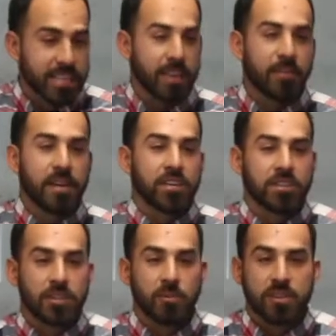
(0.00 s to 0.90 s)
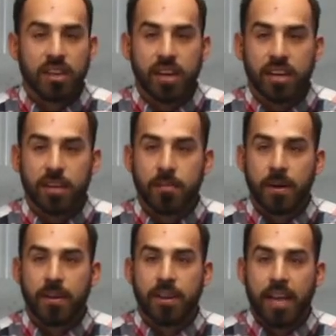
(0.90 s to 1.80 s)
salvation. We're talking
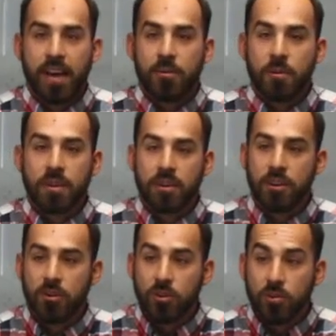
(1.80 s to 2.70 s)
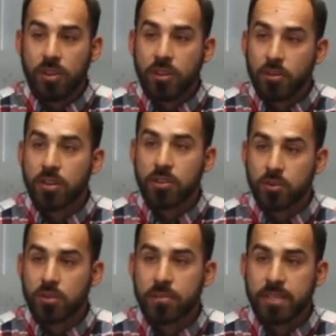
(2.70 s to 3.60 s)
about how we know that you can
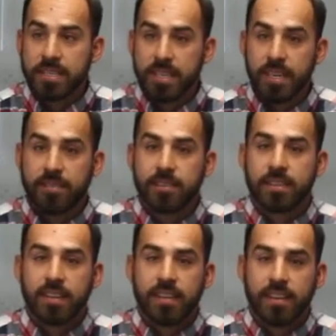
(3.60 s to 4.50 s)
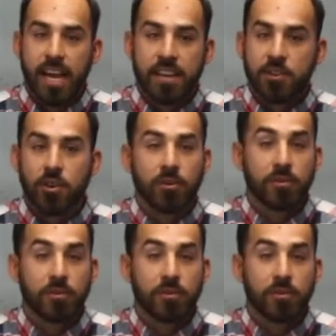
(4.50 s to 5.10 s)
truly be saved. How do you know